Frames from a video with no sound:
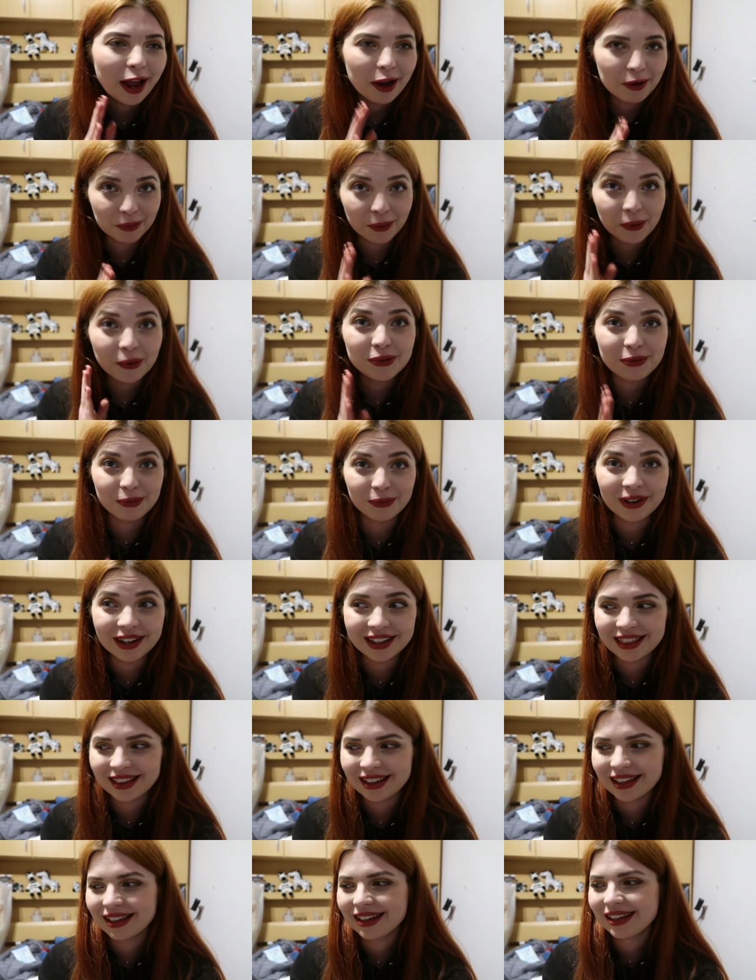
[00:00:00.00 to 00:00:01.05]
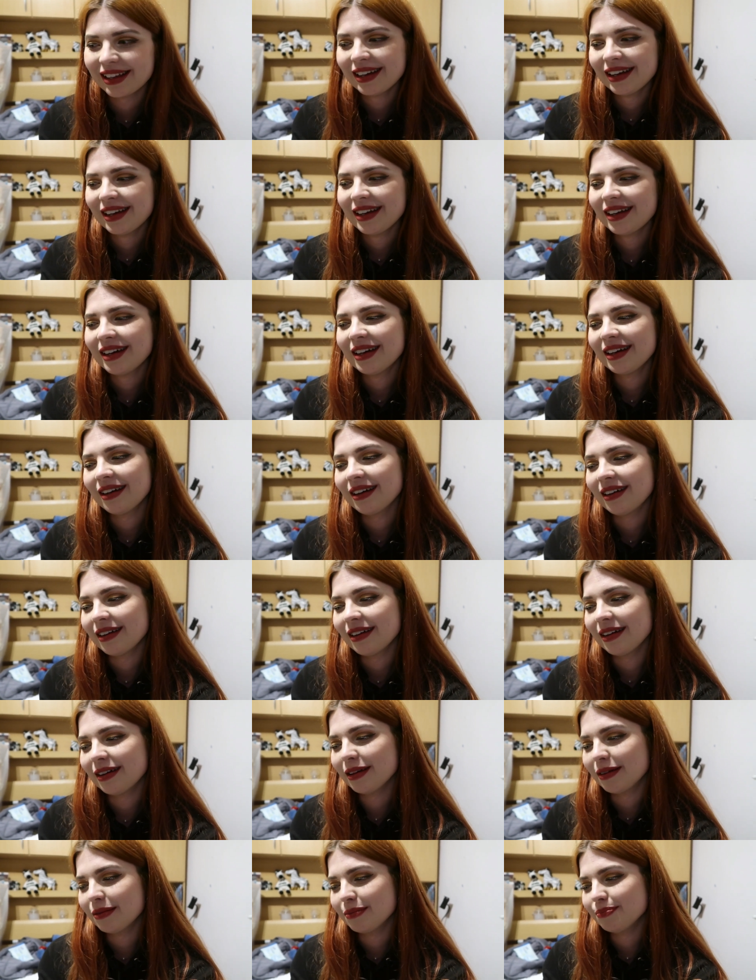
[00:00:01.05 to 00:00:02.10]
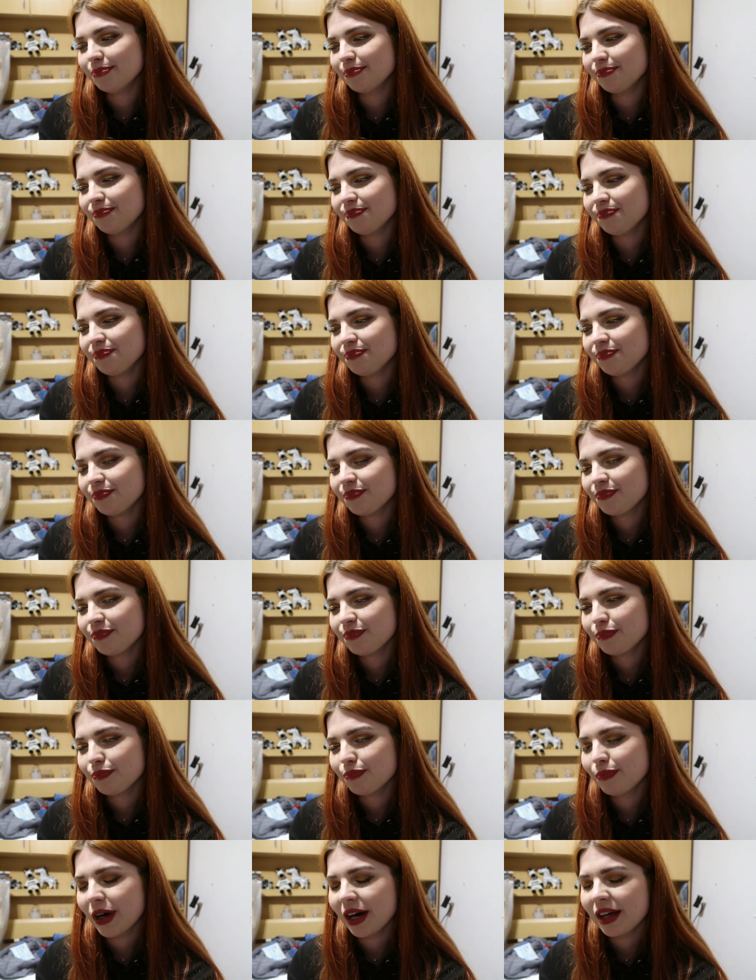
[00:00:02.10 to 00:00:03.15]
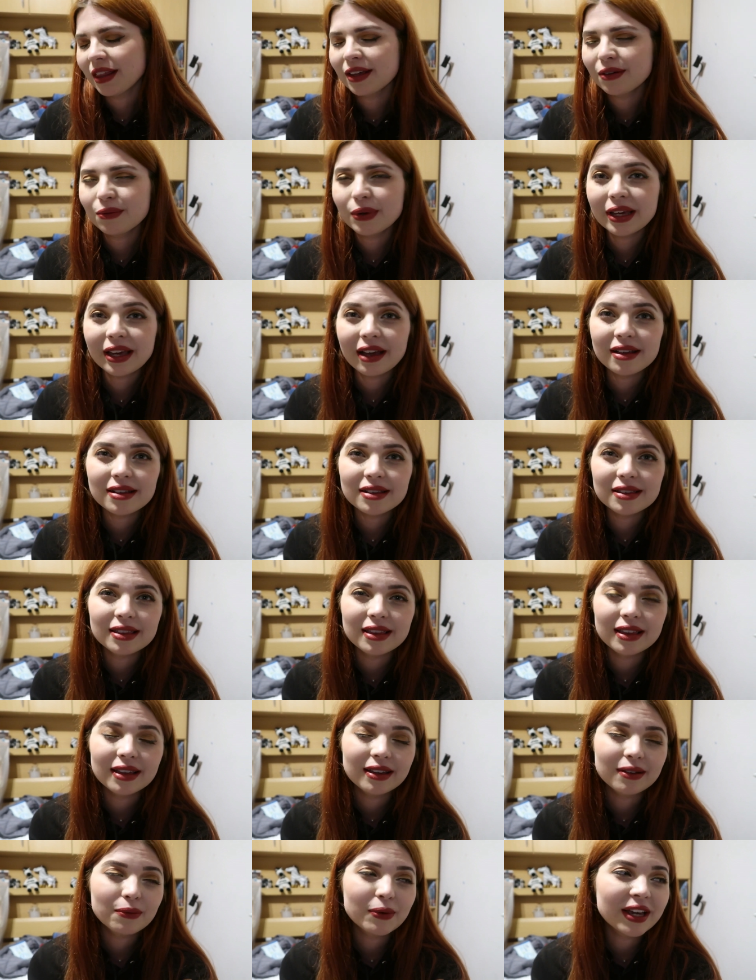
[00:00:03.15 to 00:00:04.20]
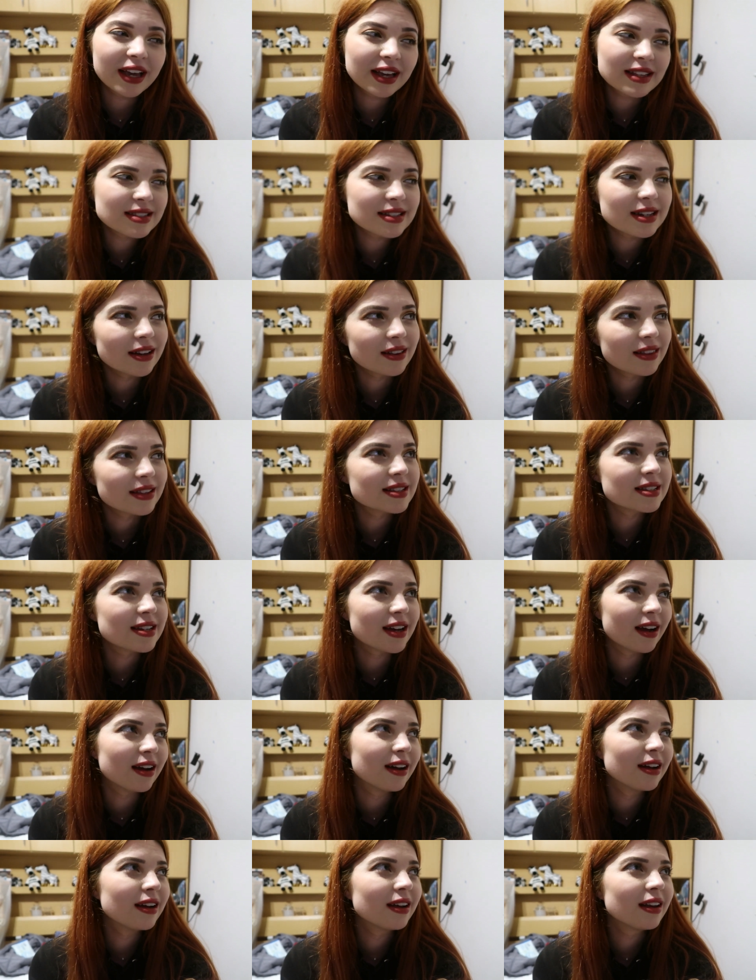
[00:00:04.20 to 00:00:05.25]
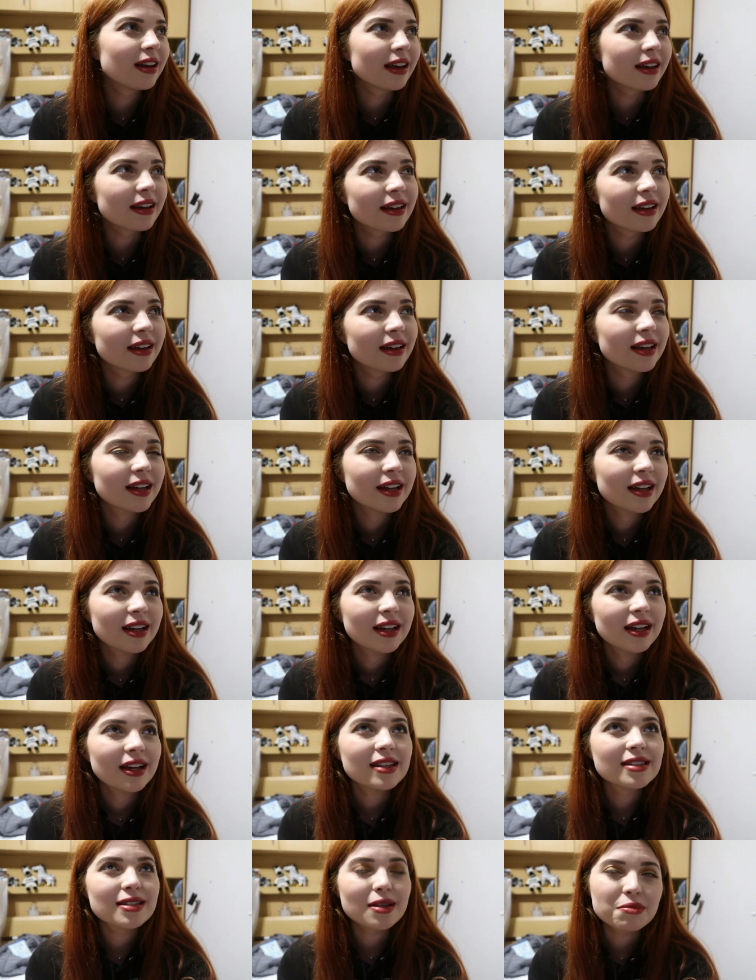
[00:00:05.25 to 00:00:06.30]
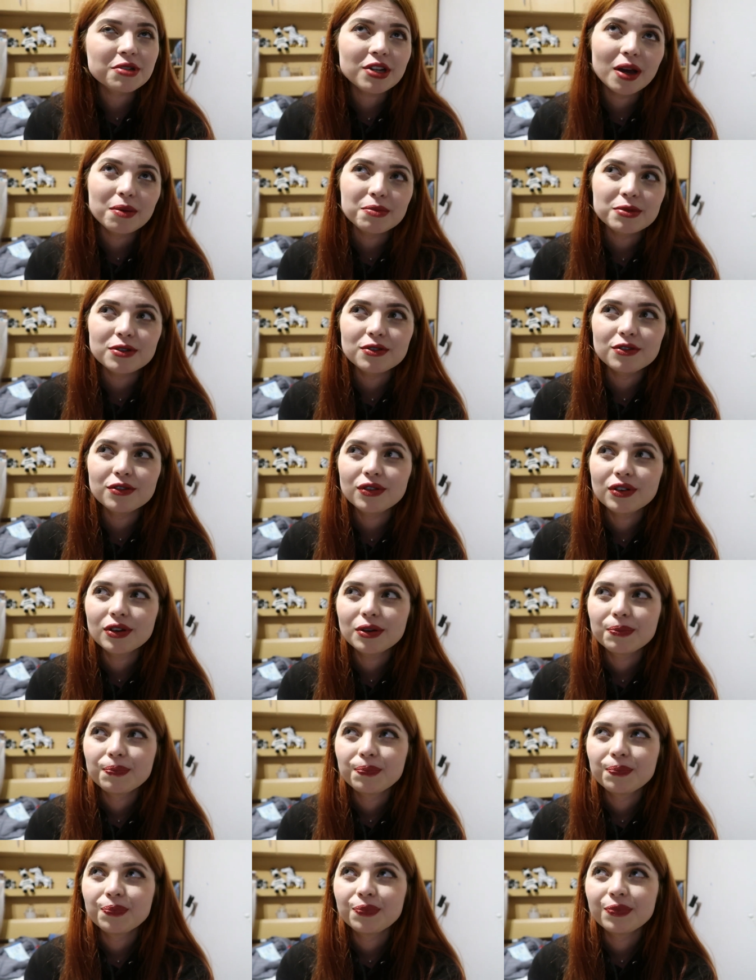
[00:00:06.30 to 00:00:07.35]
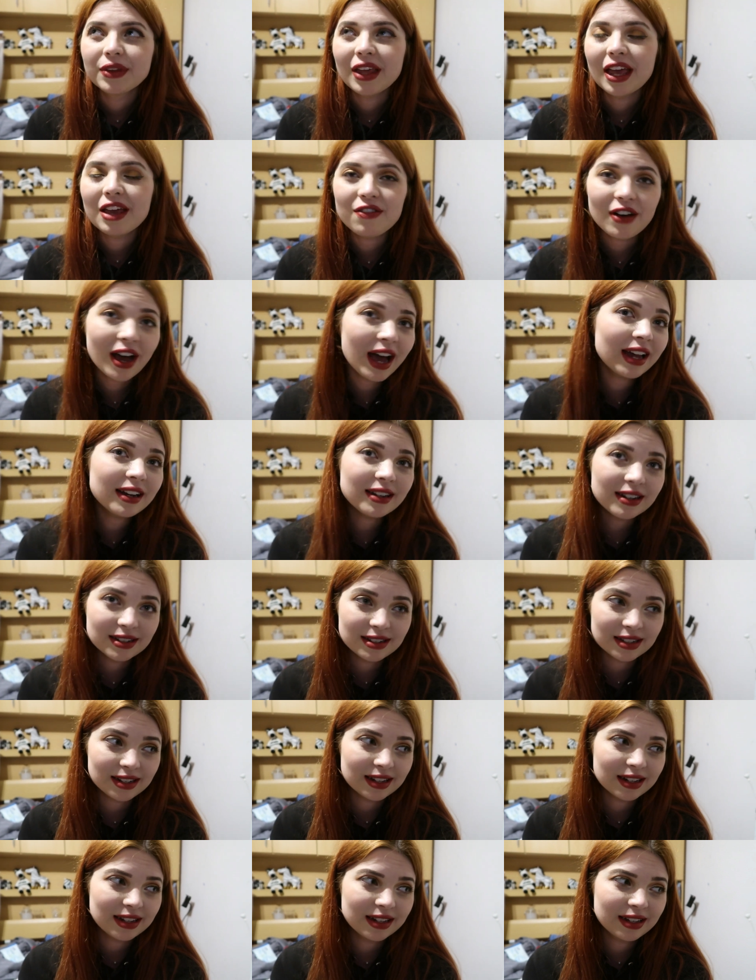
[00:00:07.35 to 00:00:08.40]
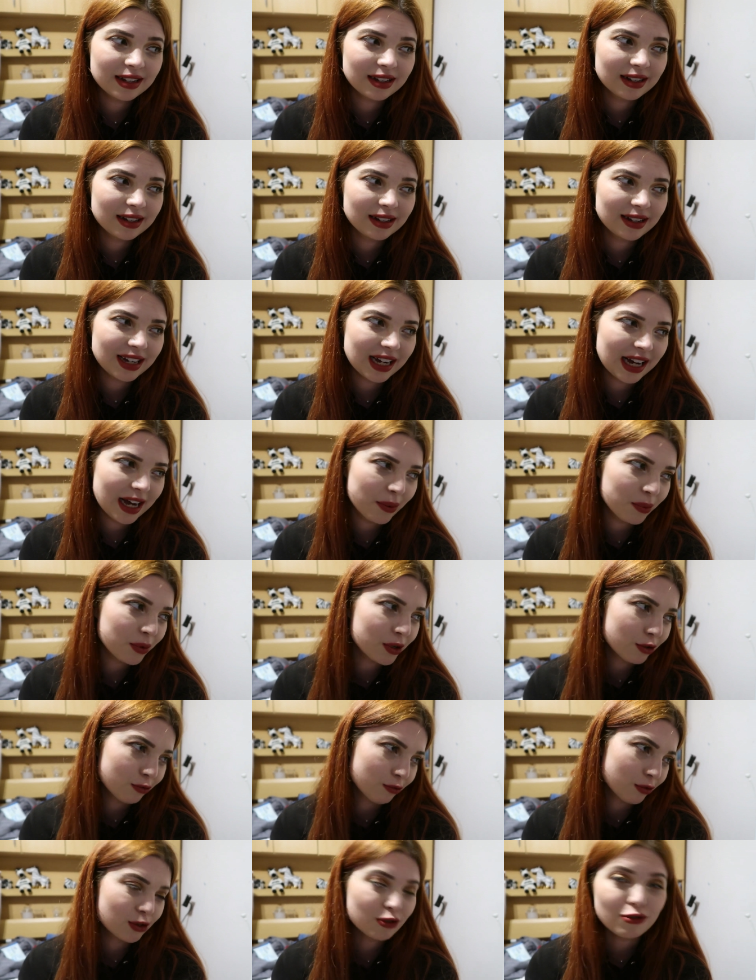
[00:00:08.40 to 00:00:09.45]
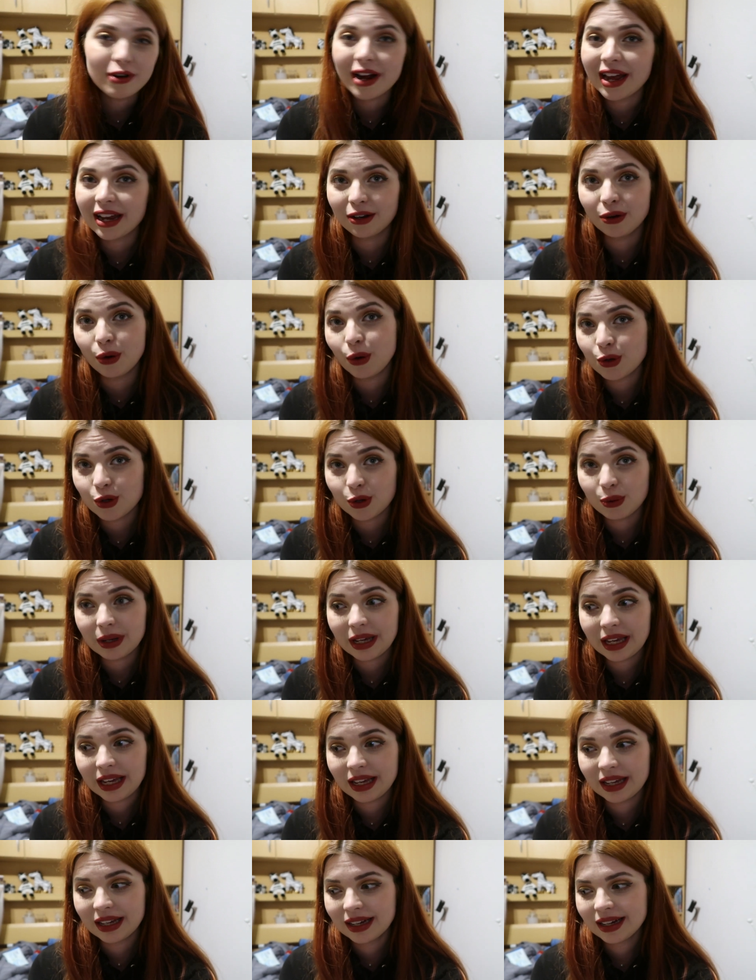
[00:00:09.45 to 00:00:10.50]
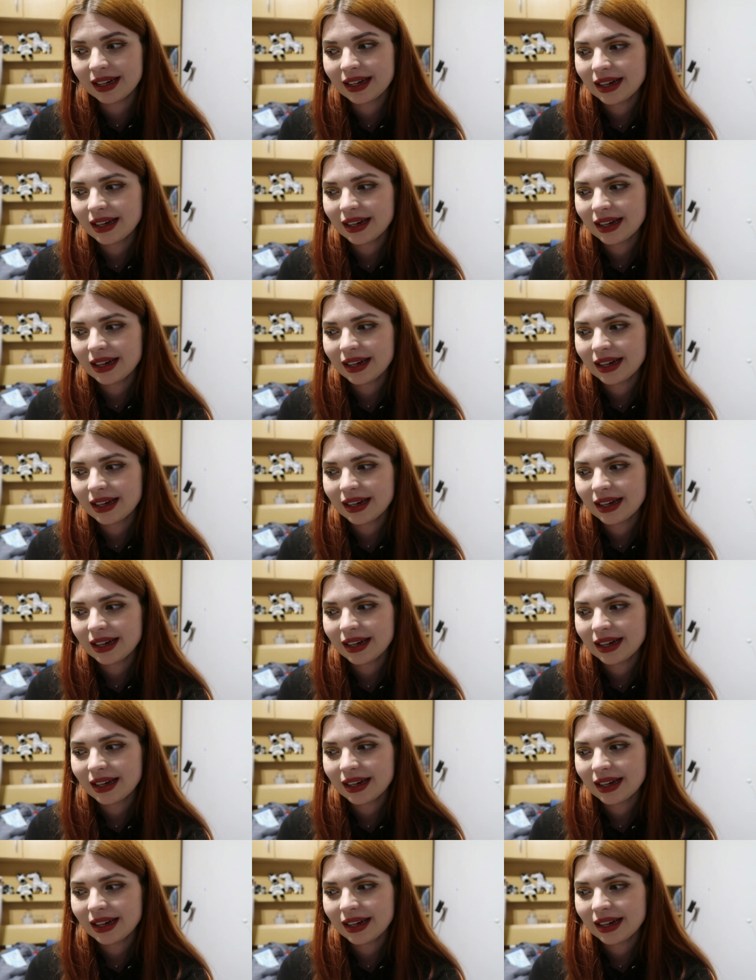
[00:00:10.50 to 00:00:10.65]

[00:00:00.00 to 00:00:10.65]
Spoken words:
It was worth it. But I think we get stuck this time, like, sometimes if I hadn't have done it, I would have regretted not doing it.